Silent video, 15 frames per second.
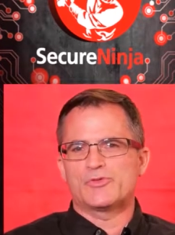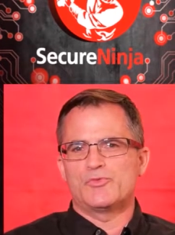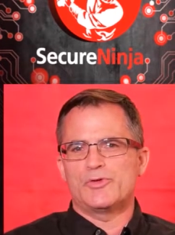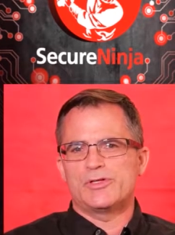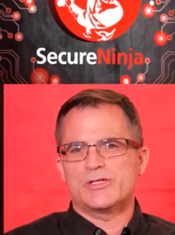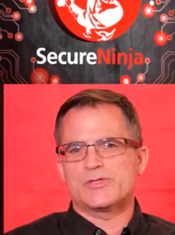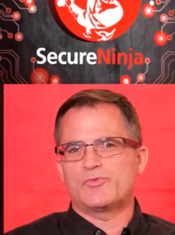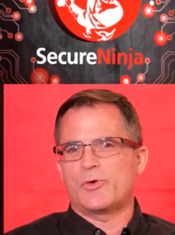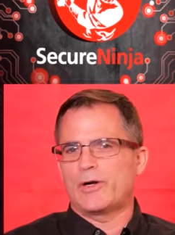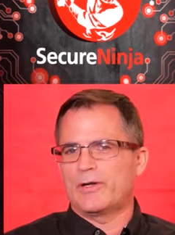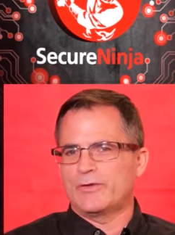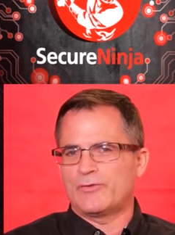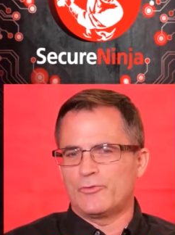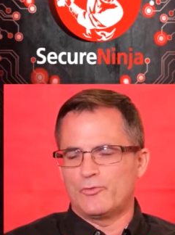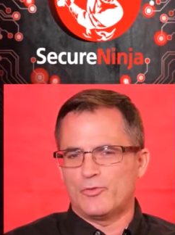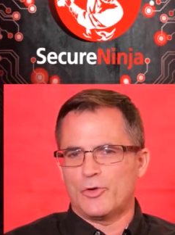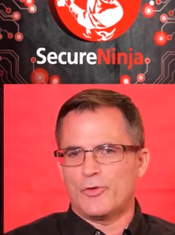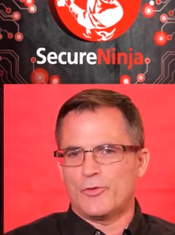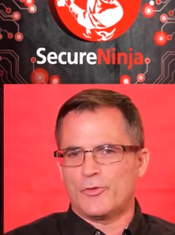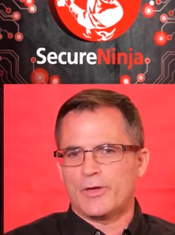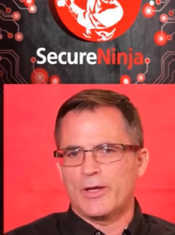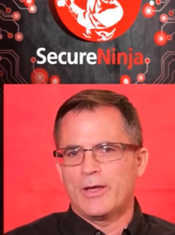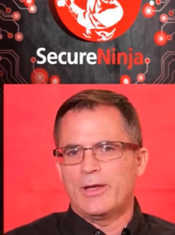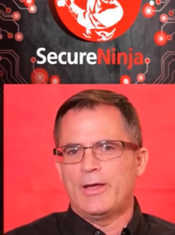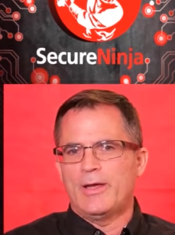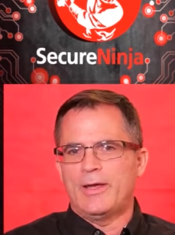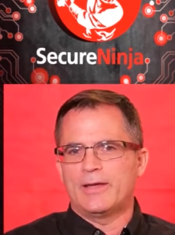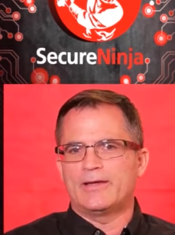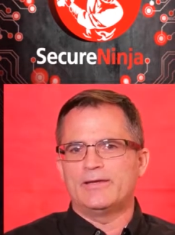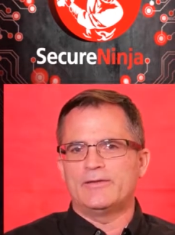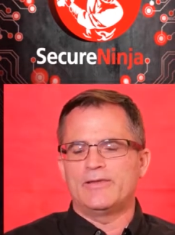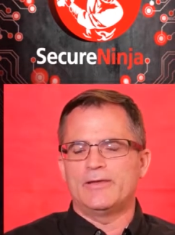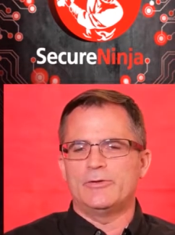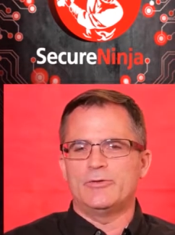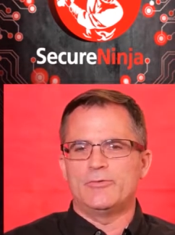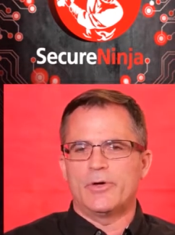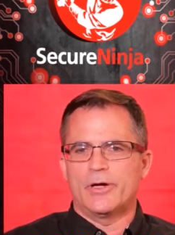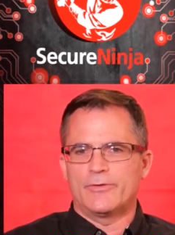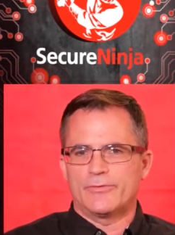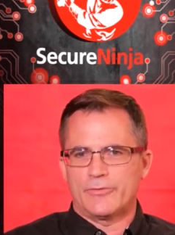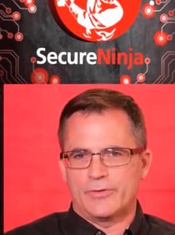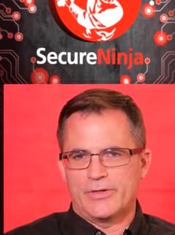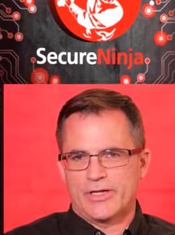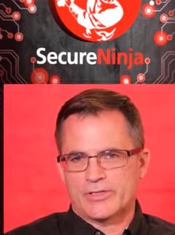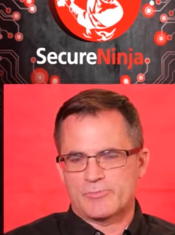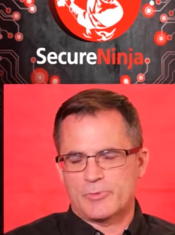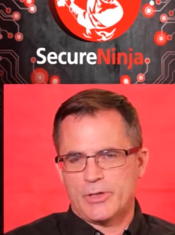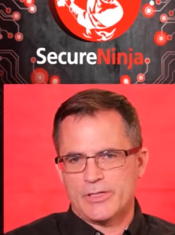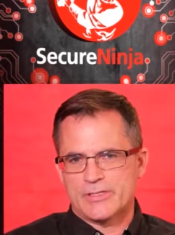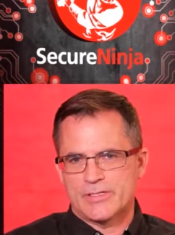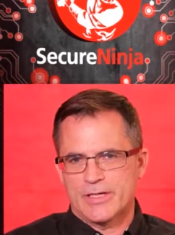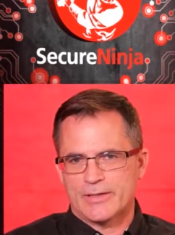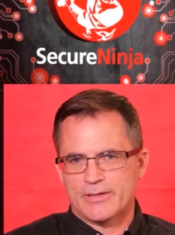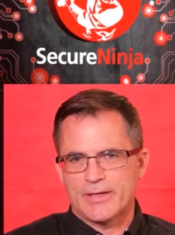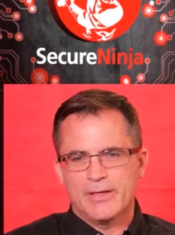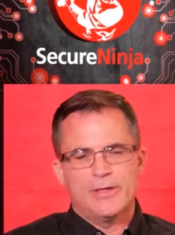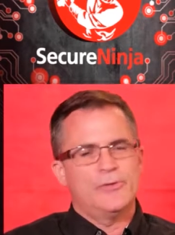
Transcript: we just want it to work and continue on to our next project.